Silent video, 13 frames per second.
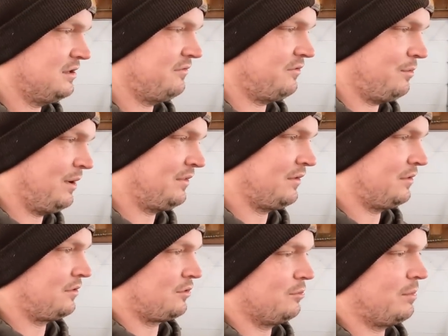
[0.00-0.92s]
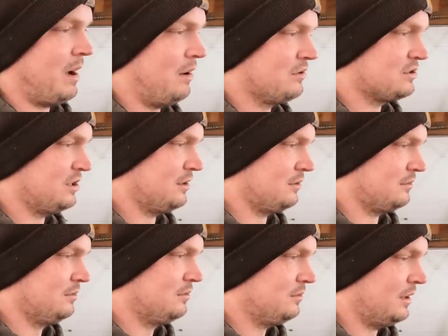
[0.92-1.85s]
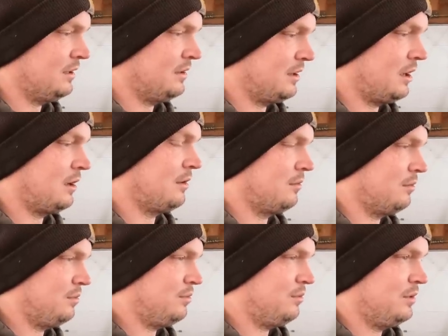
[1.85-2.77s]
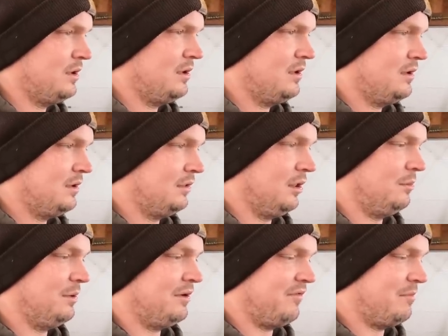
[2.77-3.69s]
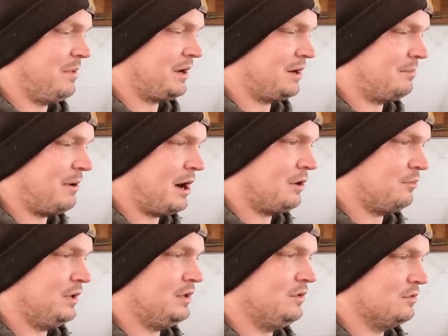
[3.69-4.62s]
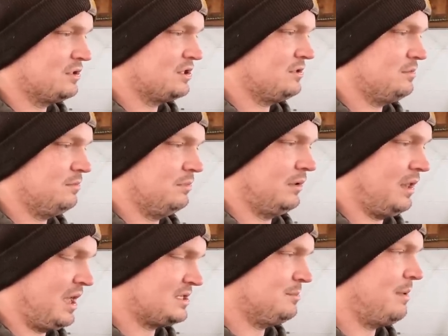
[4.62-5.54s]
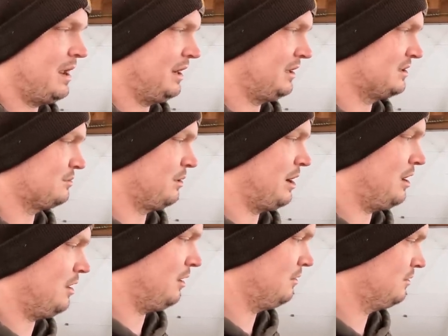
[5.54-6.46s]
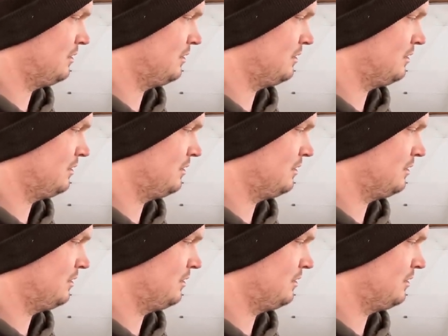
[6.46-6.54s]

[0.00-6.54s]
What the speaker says: if we went to group housing in a little bit of a bigger barn, we'd use less bedding as well.